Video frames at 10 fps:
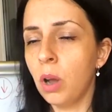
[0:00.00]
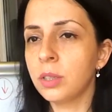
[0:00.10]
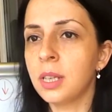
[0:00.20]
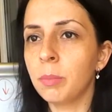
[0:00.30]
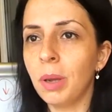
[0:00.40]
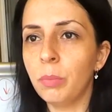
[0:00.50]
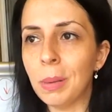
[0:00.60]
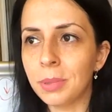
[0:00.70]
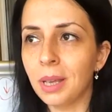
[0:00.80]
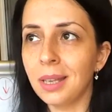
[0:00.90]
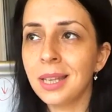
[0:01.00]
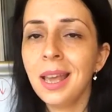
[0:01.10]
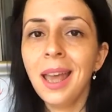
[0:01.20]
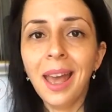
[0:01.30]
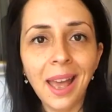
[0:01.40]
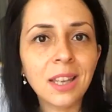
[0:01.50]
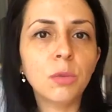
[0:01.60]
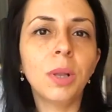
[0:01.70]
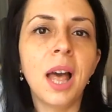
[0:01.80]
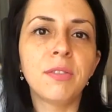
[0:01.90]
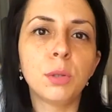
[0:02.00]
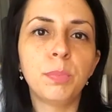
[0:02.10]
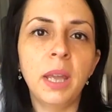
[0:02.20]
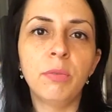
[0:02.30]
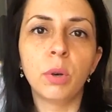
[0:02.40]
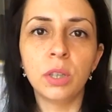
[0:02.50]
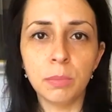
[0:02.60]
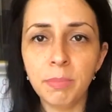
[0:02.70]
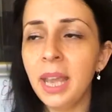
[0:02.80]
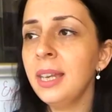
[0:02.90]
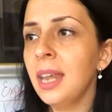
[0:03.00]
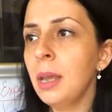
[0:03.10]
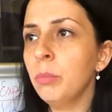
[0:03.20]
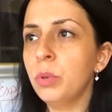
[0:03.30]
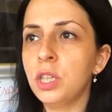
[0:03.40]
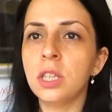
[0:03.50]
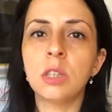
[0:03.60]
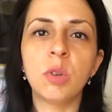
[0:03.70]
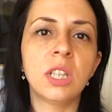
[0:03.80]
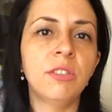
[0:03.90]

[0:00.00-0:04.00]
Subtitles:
for hosting my website. And you will have to pay for a domain name, which